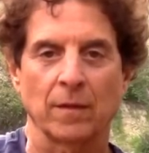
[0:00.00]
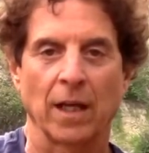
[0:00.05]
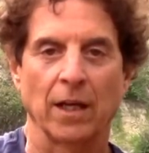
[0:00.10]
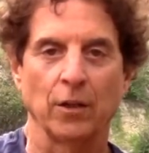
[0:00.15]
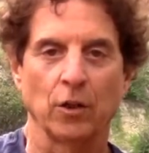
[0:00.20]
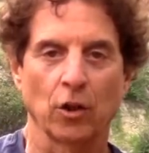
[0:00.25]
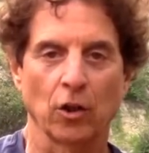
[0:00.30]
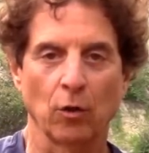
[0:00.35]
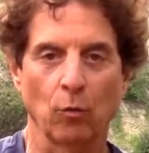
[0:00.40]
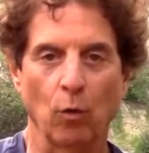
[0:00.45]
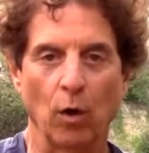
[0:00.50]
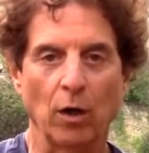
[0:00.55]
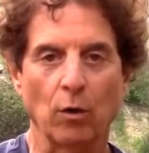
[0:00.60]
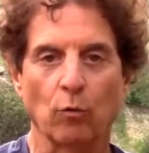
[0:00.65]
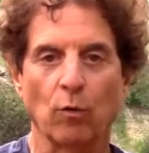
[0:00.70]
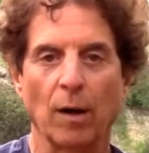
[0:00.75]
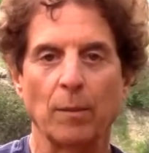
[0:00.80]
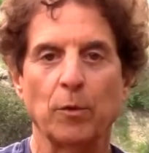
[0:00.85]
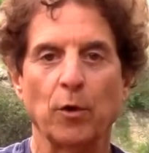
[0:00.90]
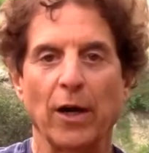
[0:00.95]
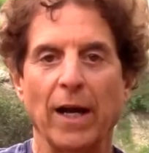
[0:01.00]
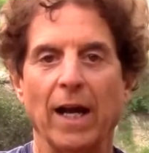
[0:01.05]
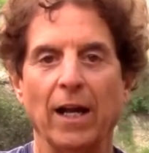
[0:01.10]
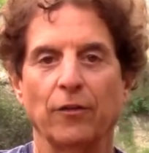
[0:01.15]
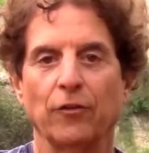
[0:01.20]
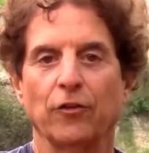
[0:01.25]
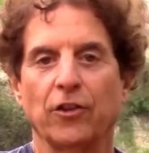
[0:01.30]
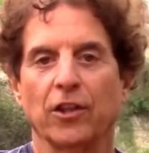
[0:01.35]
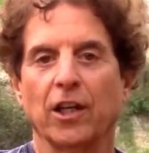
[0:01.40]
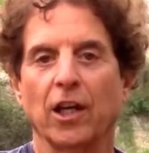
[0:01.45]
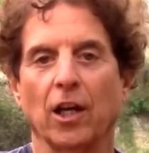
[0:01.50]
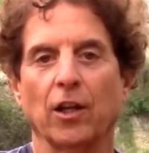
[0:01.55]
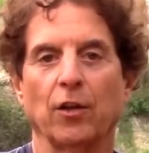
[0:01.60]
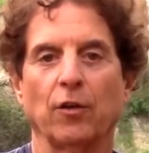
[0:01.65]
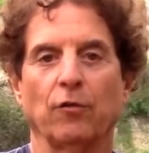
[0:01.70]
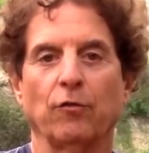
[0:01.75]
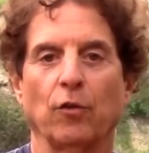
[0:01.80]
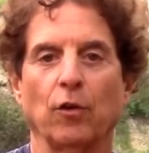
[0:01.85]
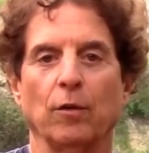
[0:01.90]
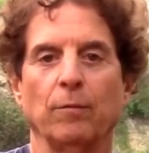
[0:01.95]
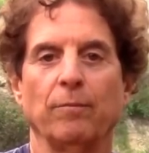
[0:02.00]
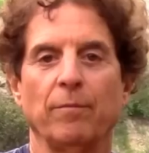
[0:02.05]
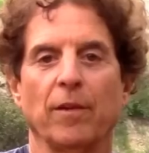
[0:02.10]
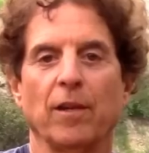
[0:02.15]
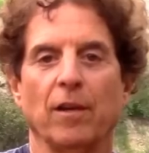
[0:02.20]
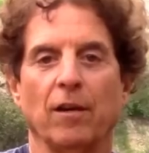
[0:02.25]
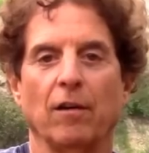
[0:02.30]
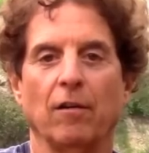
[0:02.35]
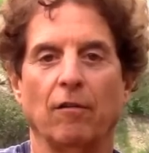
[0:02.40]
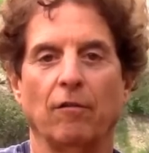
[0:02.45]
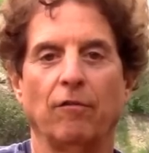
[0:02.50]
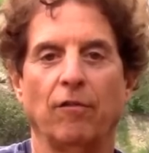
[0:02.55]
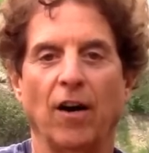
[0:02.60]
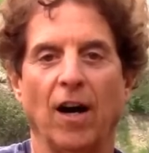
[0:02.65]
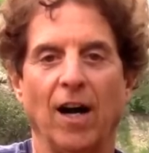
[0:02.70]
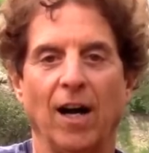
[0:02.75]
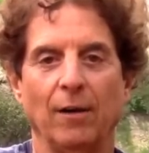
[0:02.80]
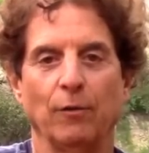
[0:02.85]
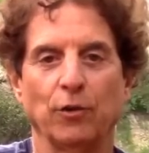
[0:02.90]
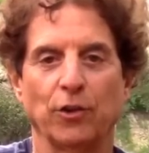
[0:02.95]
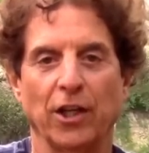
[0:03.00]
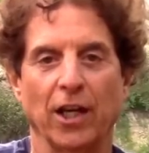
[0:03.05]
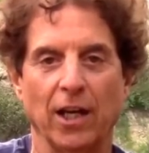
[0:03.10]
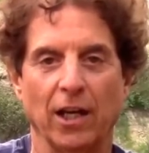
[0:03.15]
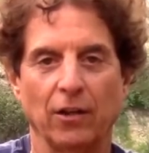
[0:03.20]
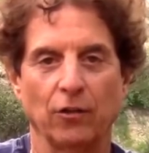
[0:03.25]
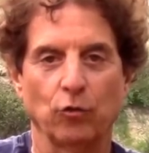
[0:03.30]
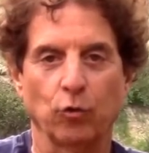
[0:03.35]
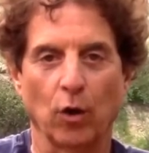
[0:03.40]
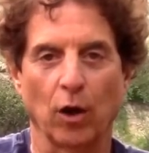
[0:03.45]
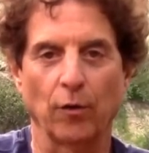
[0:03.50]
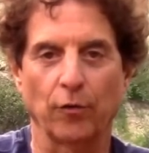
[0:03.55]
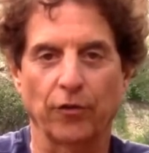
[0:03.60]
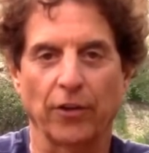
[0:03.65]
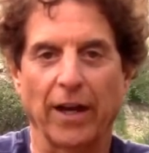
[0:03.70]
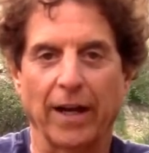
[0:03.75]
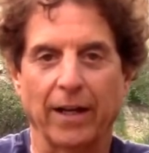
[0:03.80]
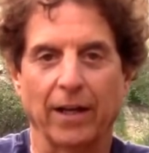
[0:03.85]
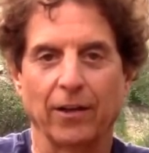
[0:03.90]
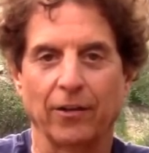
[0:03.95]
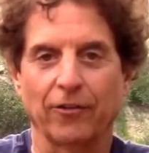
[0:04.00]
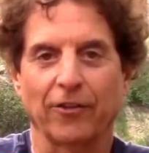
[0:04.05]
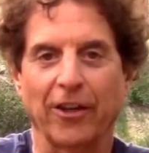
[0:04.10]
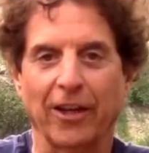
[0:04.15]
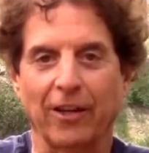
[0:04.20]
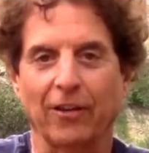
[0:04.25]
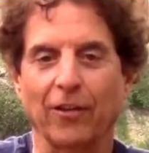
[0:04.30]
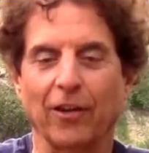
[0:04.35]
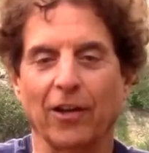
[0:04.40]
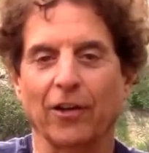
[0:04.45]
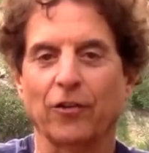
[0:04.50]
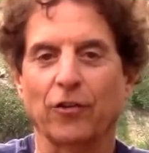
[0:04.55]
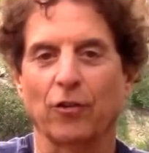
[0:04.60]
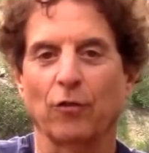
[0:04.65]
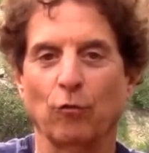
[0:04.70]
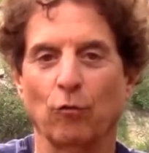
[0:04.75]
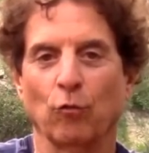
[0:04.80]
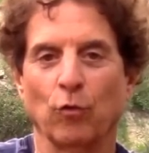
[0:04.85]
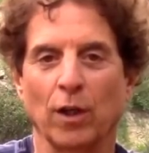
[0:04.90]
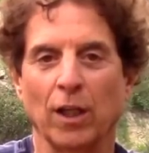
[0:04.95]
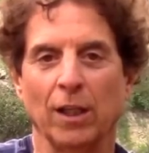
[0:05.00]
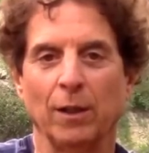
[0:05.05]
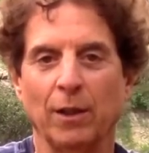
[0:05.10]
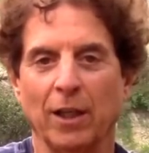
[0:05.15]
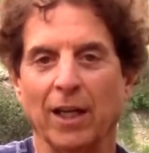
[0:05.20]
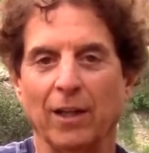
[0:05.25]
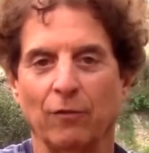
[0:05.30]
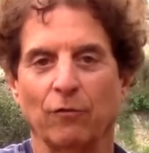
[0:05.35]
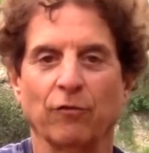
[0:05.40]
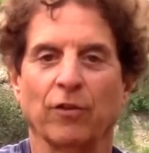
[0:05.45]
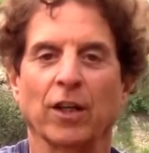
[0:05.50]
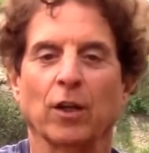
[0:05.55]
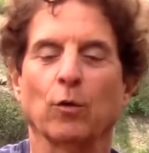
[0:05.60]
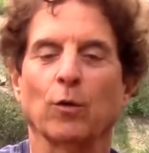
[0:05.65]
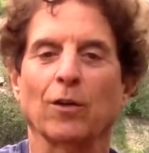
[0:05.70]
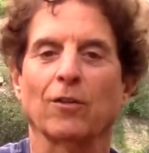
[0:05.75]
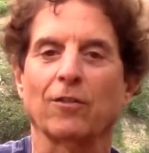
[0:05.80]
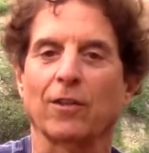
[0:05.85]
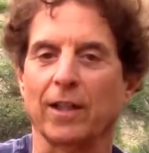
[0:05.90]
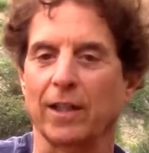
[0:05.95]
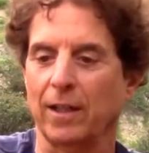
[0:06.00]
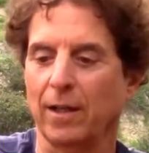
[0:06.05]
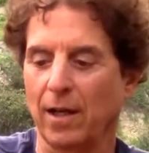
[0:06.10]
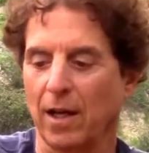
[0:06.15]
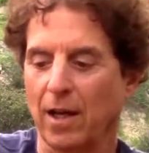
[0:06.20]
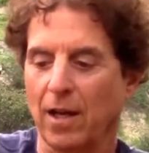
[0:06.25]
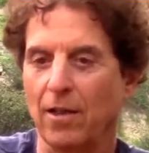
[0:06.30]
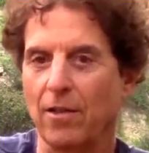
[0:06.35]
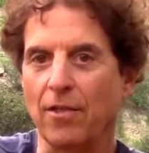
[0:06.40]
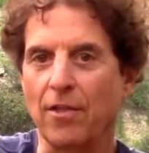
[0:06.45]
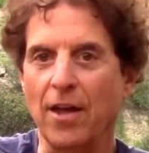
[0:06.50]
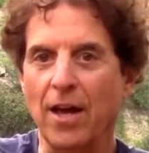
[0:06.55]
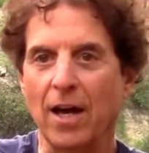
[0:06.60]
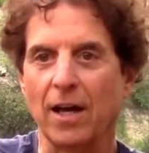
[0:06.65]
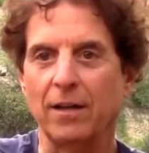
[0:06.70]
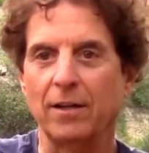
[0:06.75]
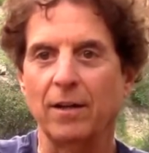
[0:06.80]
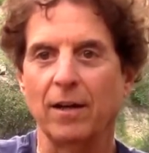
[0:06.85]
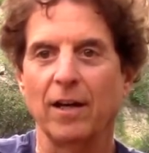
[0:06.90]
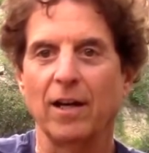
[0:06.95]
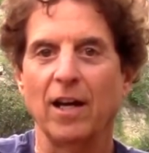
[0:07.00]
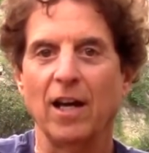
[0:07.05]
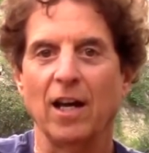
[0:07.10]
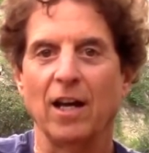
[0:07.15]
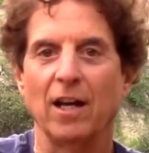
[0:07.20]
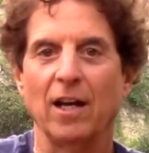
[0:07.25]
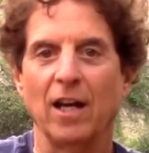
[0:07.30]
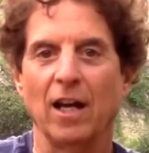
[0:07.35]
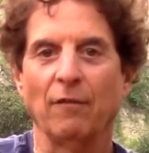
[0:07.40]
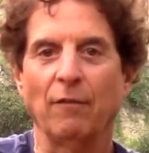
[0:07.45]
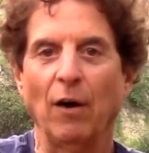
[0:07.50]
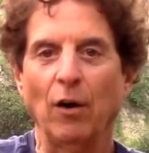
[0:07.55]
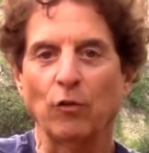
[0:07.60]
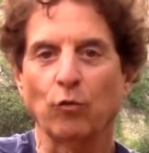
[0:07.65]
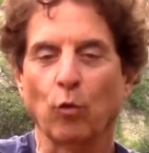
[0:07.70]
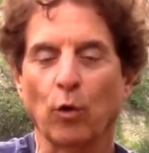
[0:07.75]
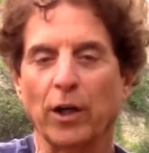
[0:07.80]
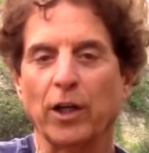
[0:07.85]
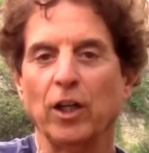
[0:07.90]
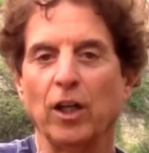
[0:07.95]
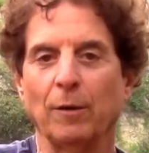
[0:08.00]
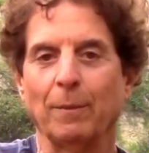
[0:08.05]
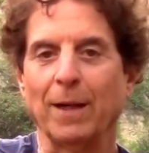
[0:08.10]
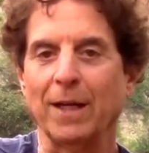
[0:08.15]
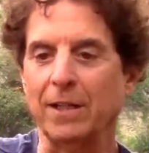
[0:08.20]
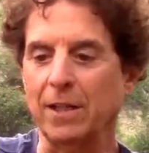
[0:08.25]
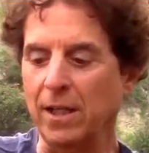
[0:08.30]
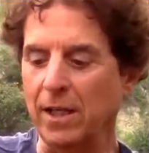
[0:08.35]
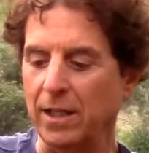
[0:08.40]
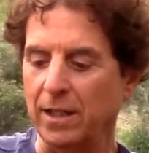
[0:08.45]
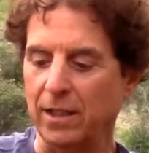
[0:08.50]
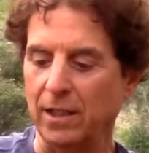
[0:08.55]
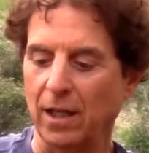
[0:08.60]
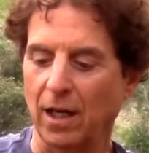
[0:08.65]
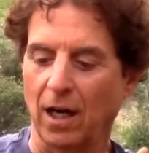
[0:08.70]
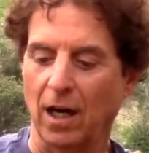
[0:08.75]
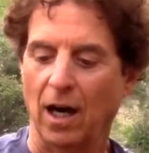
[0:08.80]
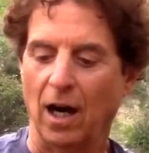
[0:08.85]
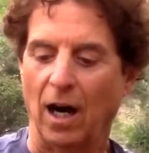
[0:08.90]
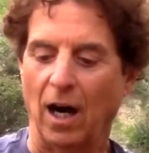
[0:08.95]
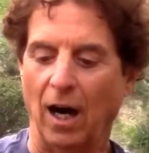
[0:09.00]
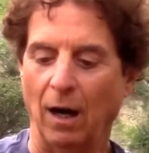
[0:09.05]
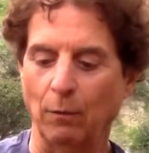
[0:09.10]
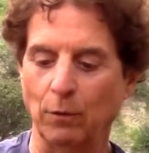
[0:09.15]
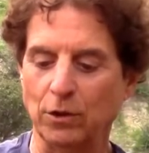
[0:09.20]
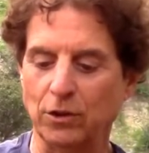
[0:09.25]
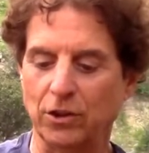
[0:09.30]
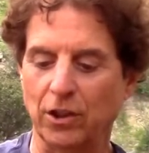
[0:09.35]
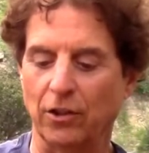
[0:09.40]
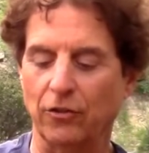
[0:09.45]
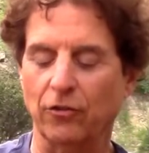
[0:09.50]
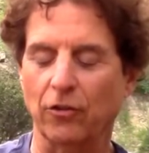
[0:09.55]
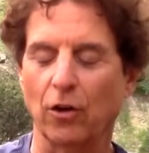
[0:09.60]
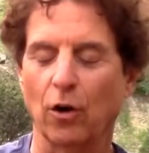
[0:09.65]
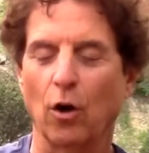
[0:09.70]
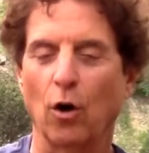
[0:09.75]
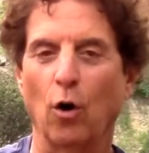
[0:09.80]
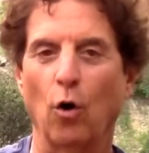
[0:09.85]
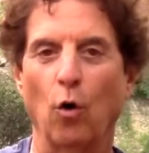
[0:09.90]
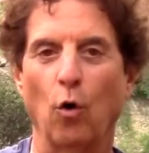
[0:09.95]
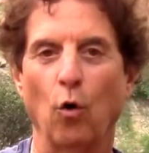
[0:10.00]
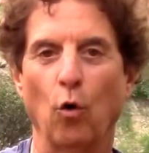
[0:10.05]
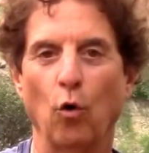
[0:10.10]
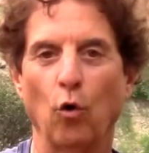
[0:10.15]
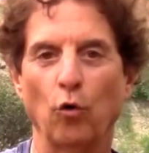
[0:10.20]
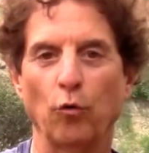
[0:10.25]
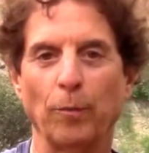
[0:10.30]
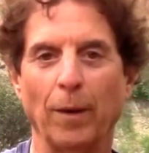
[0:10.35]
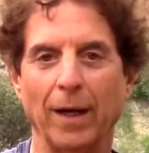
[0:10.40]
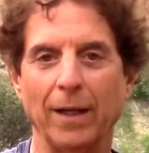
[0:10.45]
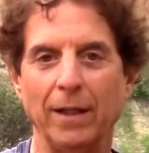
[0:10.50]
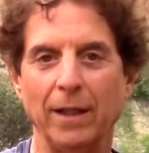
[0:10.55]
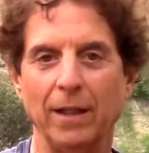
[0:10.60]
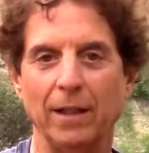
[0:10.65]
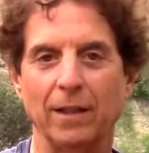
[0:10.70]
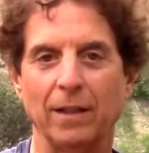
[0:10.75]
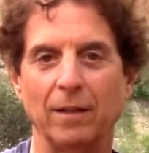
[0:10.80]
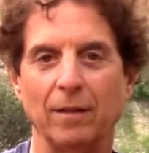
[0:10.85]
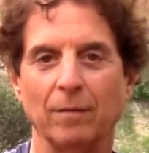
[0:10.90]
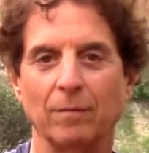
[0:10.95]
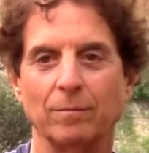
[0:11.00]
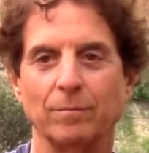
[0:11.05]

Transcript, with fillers: And you're going to want to rub your hands together for 5 or 10, 12 seconds like this. Really get vigorously. Then, if I was working on my knee, I would just hold my knee